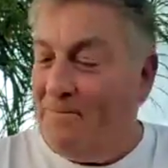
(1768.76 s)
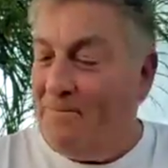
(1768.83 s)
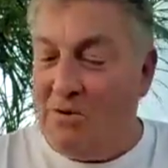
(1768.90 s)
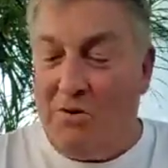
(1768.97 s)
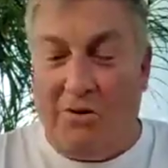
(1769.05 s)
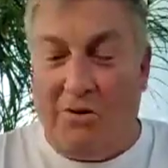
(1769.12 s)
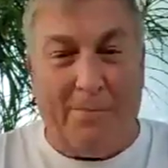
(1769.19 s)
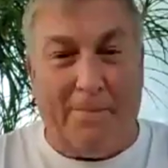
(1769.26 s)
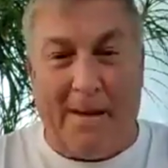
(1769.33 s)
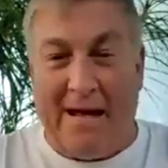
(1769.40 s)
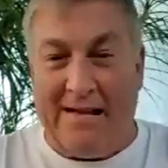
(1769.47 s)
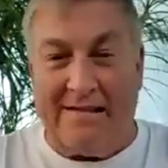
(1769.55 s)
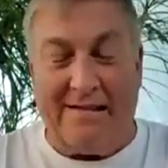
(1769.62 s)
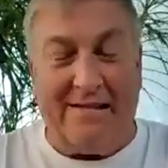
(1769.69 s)
do your
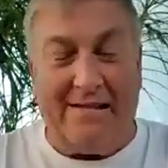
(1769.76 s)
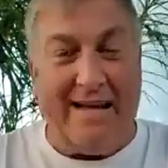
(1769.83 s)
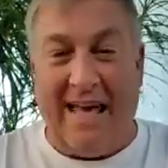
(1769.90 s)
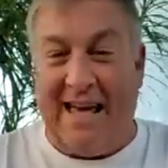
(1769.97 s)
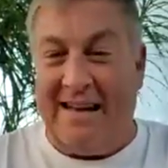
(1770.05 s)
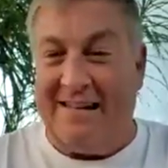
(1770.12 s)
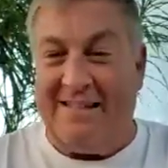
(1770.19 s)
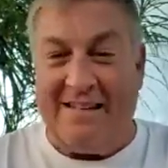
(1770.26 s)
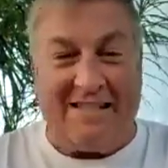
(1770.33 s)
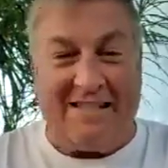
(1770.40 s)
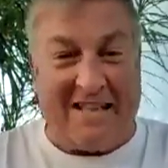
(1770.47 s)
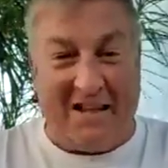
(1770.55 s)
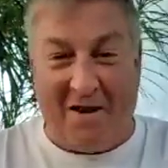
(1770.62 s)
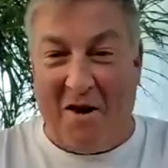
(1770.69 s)
best, and
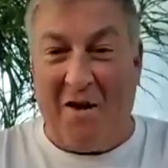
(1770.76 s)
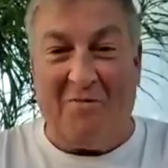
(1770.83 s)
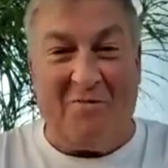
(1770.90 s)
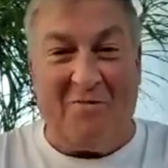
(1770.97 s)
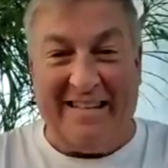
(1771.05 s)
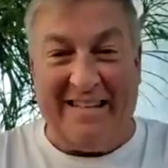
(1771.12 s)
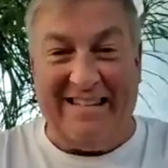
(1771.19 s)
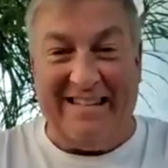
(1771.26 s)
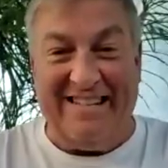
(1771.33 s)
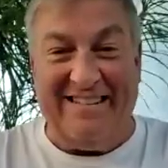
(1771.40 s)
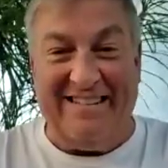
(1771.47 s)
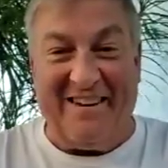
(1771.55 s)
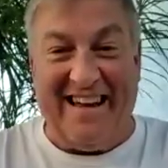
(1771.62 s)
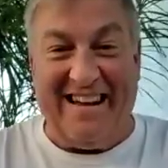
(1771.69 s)
just get on with it,
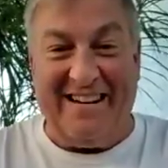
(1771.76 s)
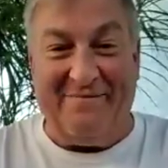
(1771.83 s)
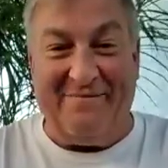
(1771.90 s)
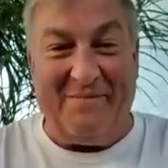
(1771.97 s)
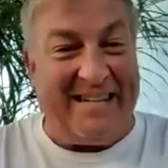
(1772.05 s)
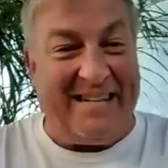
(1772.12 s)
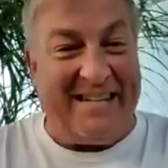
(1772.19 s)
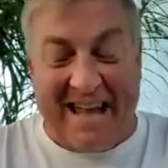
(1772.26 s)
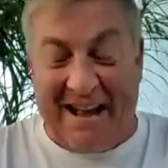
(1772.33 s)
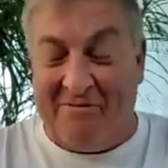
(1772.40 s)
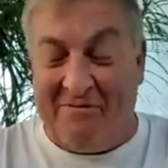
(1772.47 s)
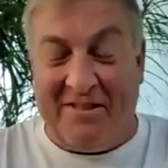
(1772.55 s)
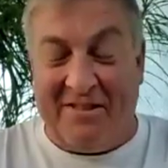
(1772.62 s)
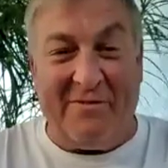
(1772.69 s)
right? Because
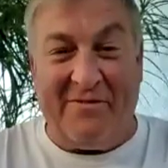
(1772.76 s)
everything will be